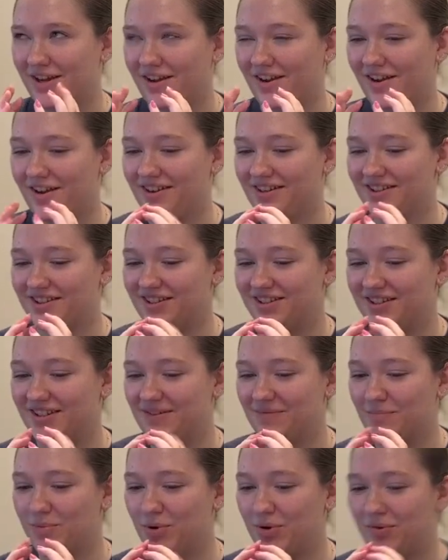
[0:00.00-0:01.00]

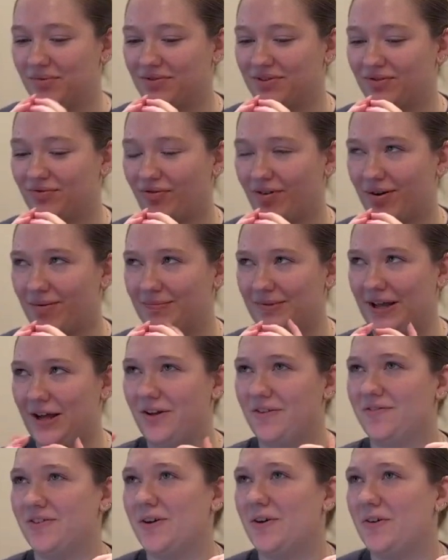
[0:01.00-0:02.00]
Oxygen moves from the
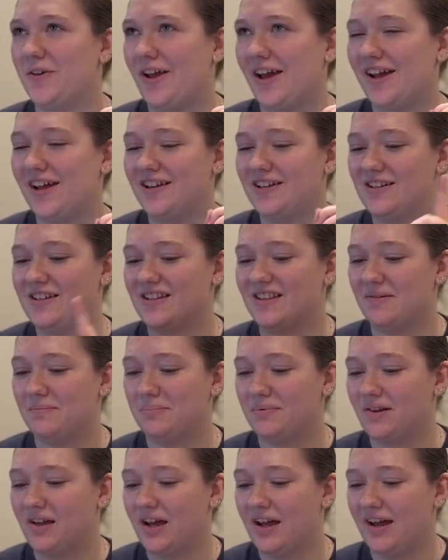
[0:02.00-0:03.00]
alveoli into the
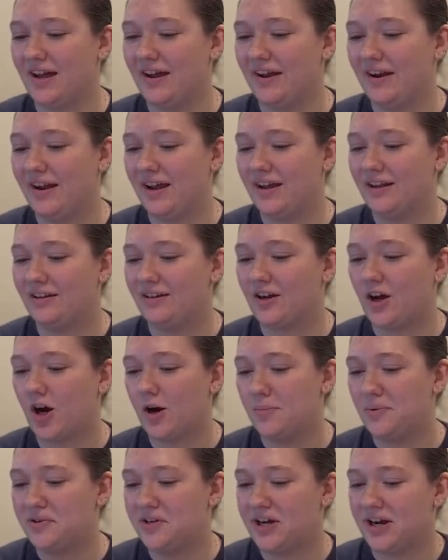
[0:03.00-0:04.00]
blood, and
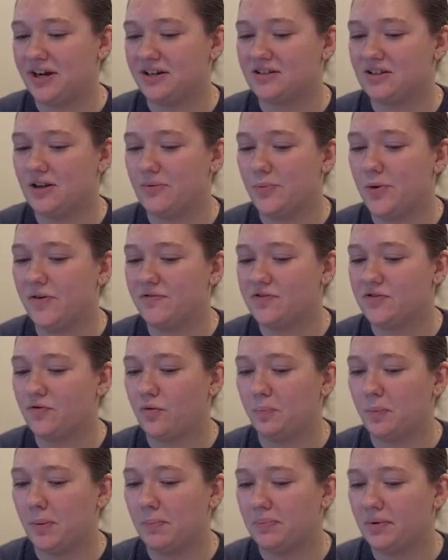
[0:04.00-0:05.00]
carbon dioxide moves
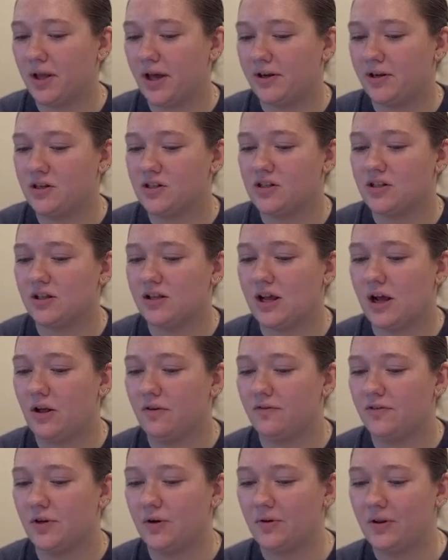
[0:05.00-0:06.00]
from the blood into the
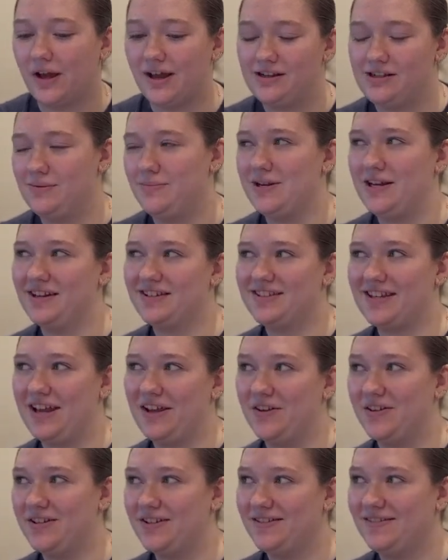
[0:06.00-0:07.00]
alveoli to be
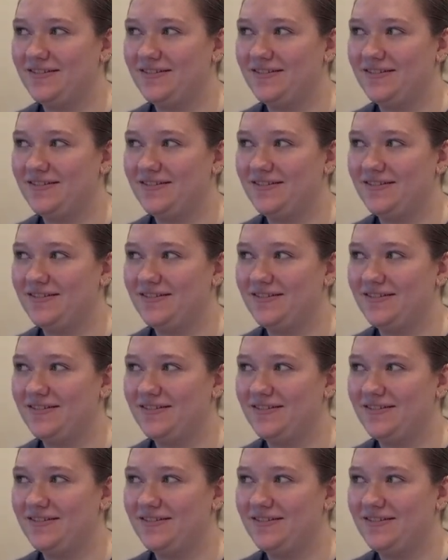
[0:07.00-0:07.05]
exhaled.